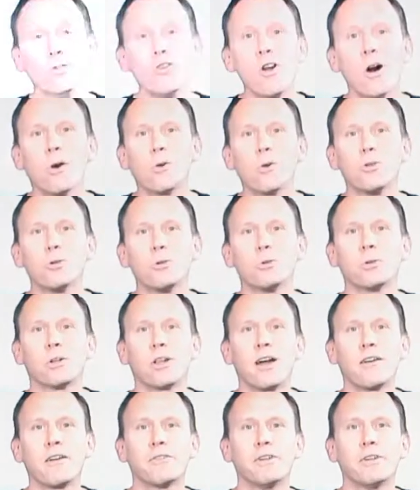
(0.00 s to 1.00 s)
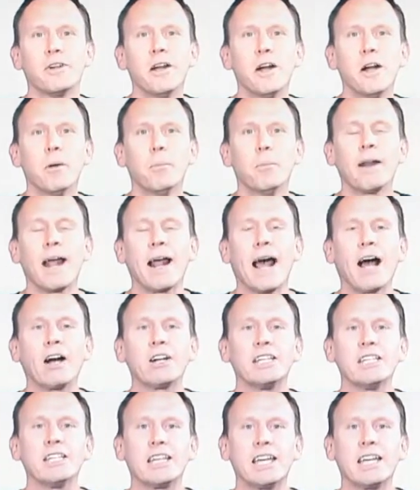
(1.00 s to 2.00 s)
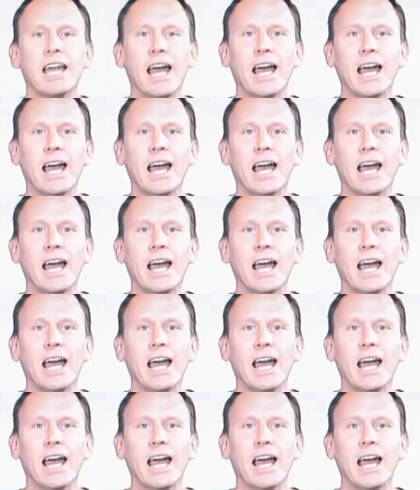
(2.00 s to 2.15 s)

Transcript: You know you love it, but how do you